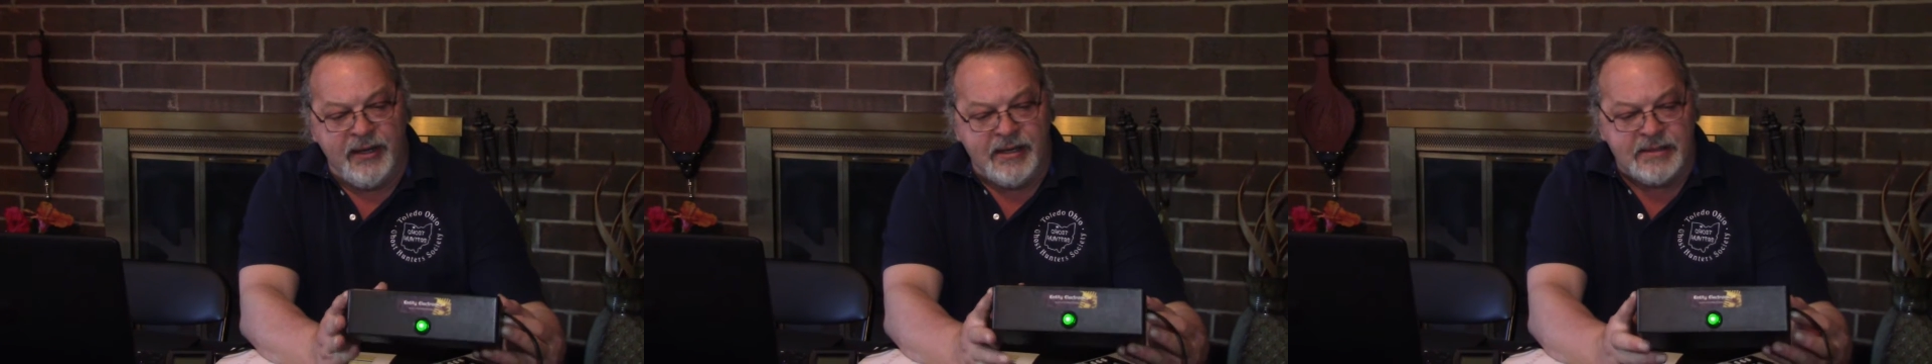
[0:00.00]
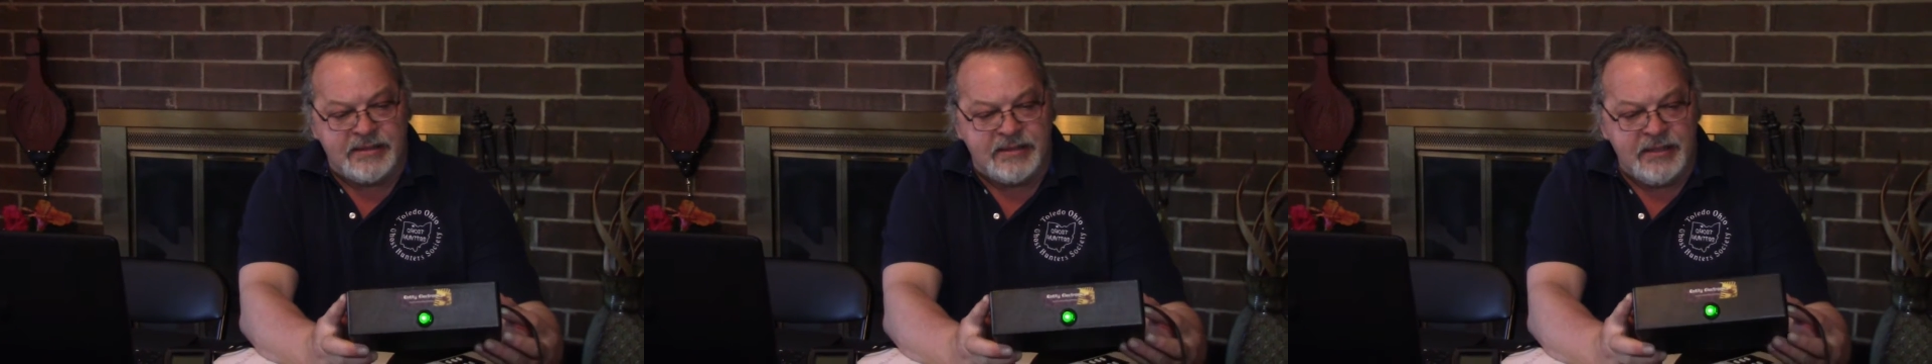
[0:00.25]

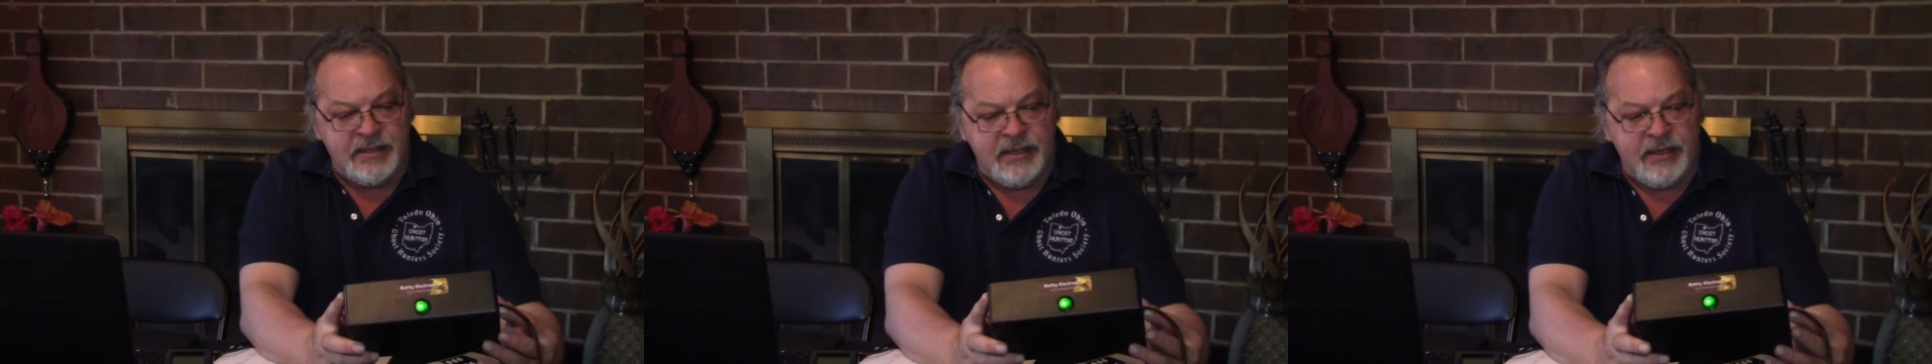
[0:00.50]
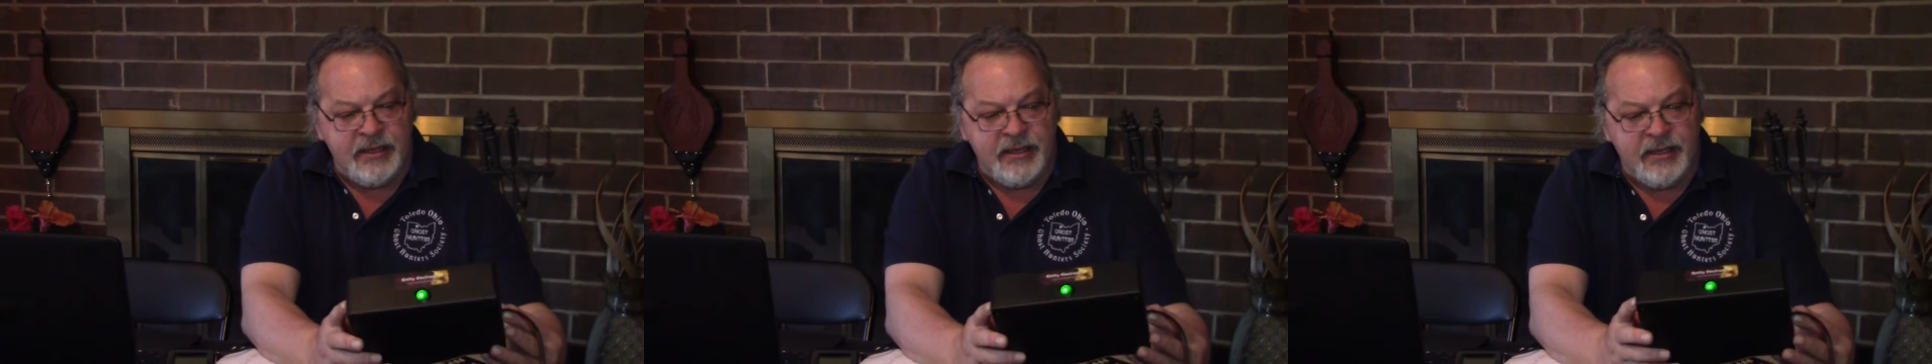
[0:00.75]
is,
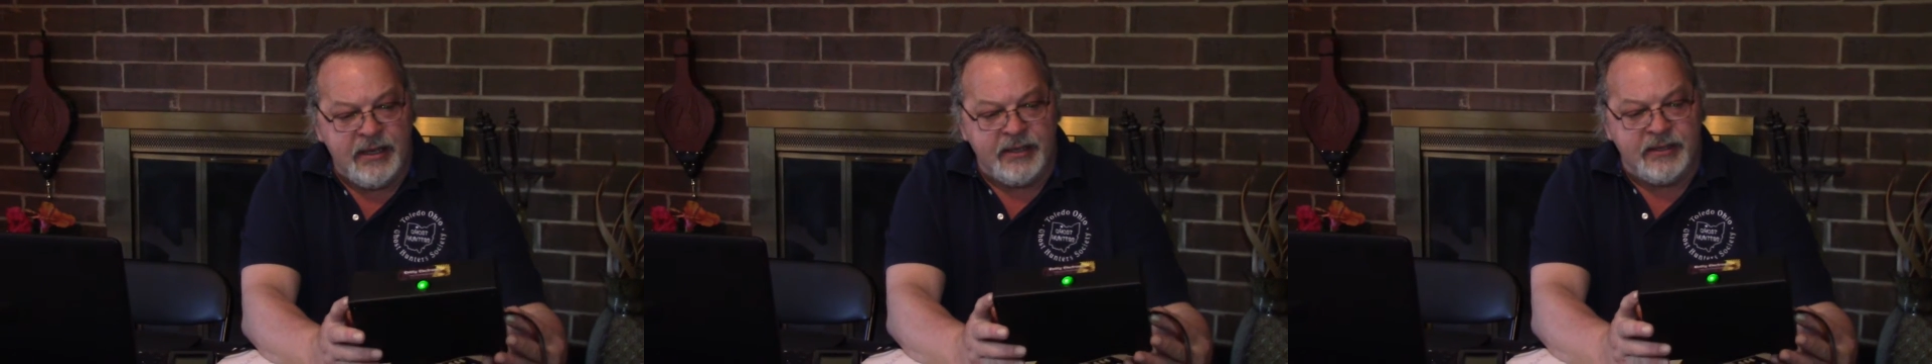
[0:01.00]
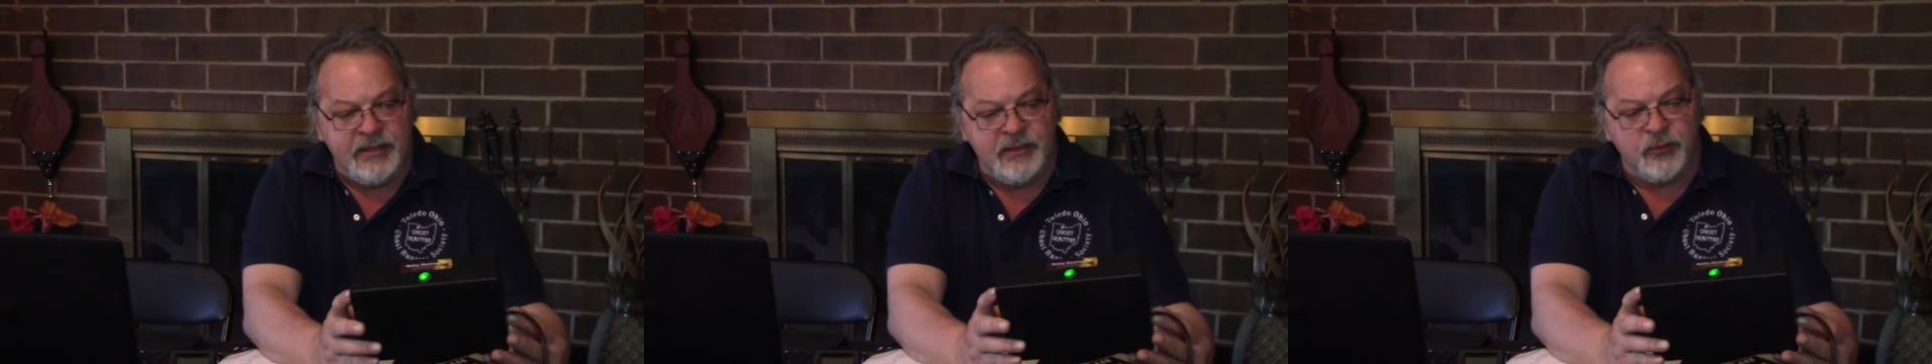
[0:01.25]

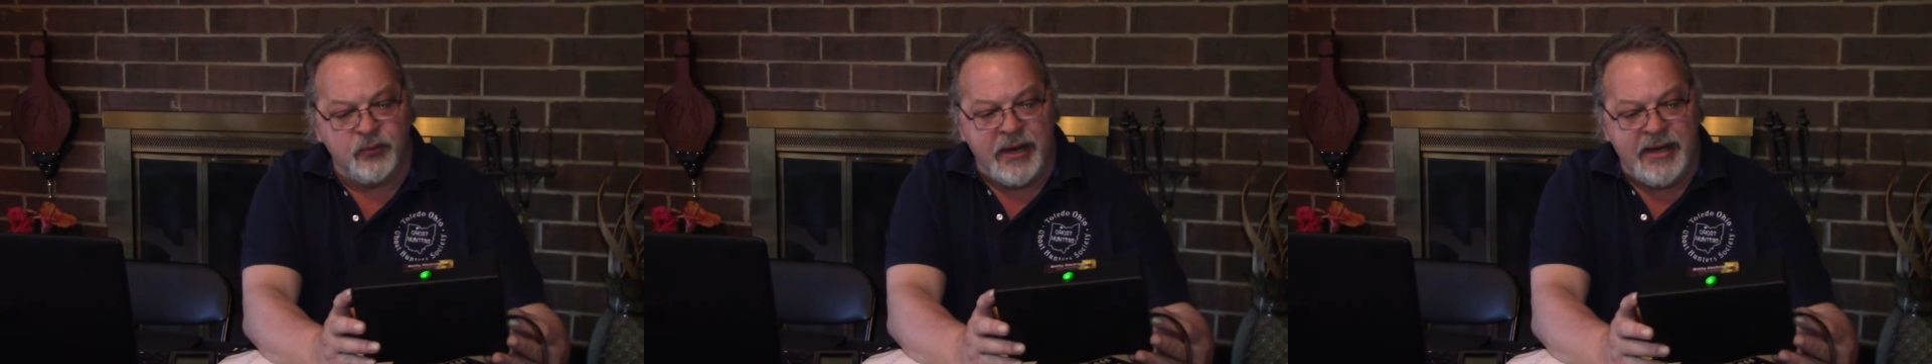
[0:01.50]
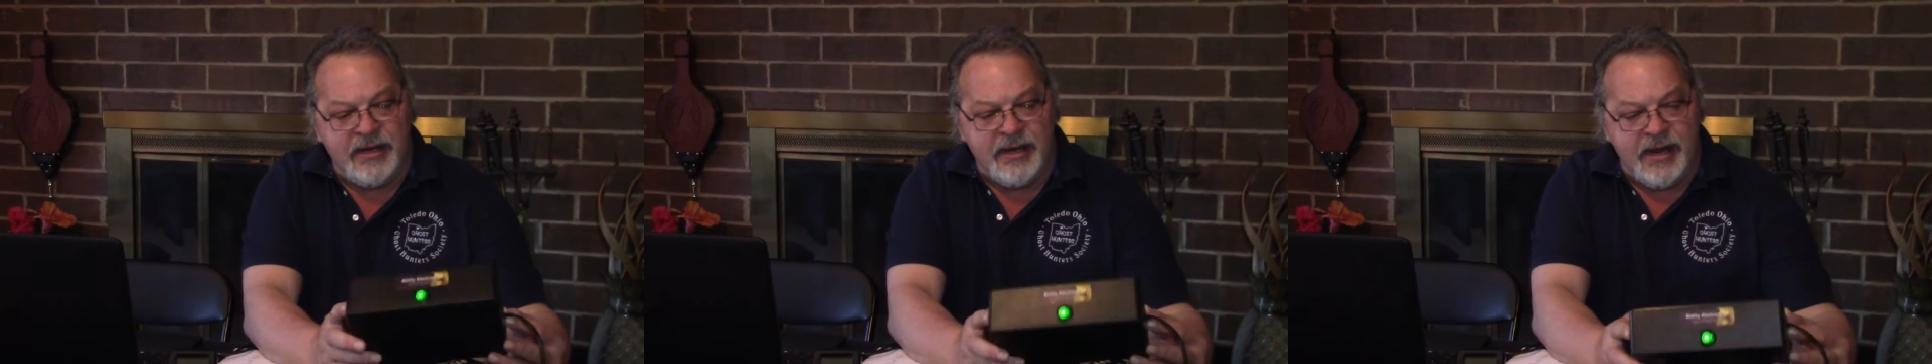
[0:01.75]
it
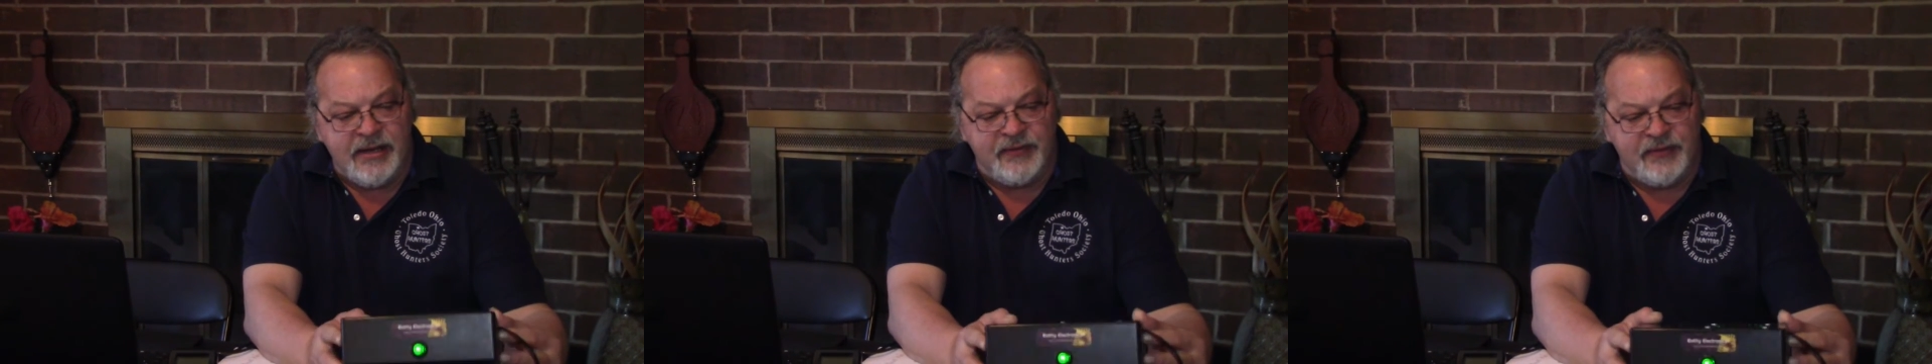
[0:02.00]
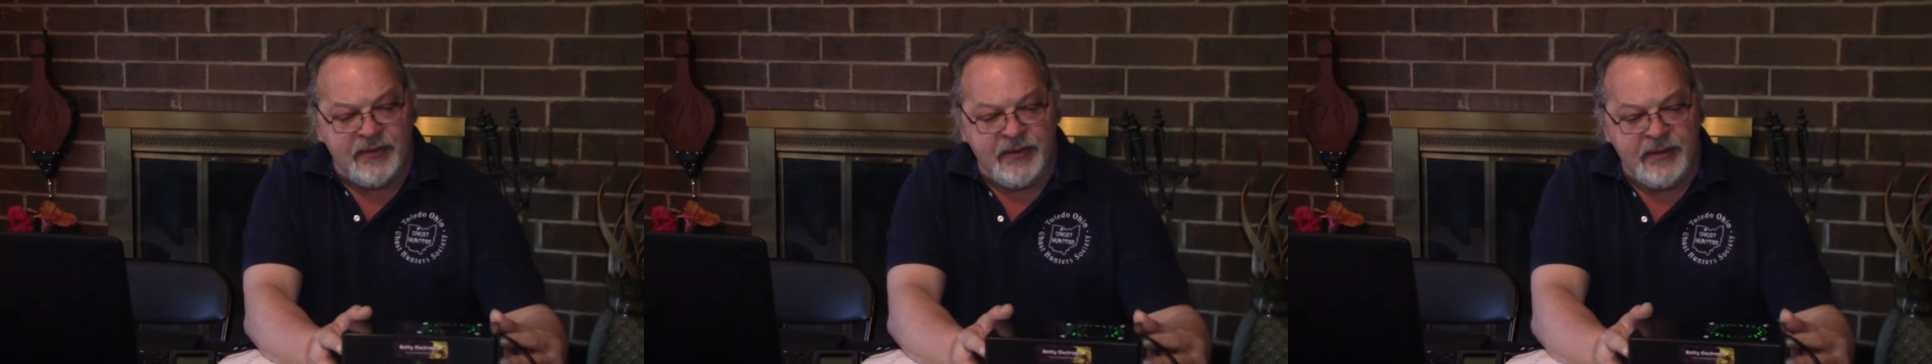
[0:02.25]

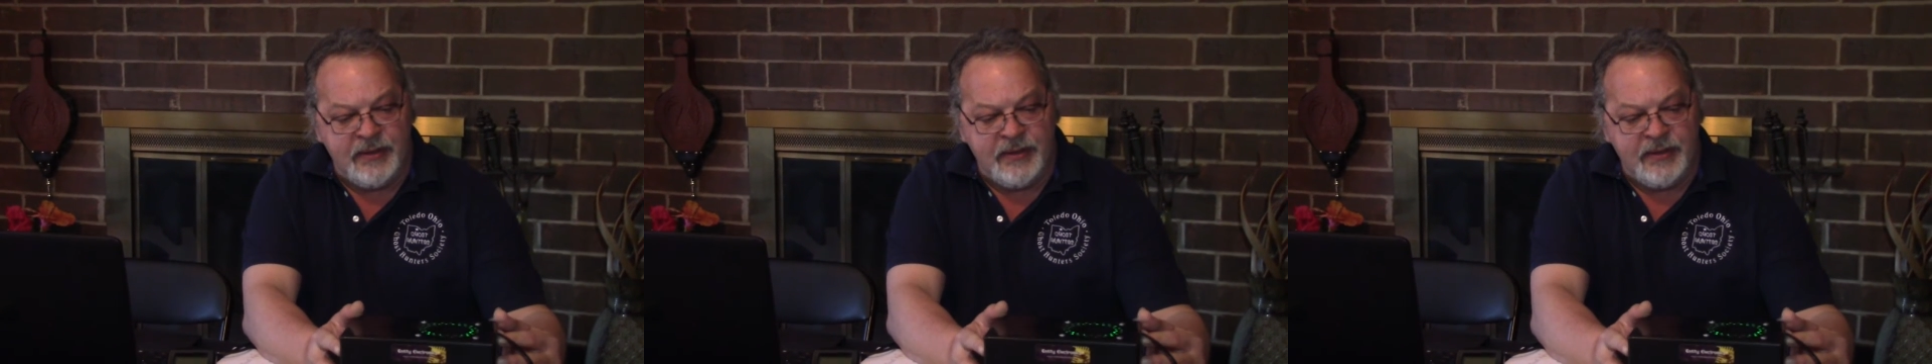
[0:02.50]
radiates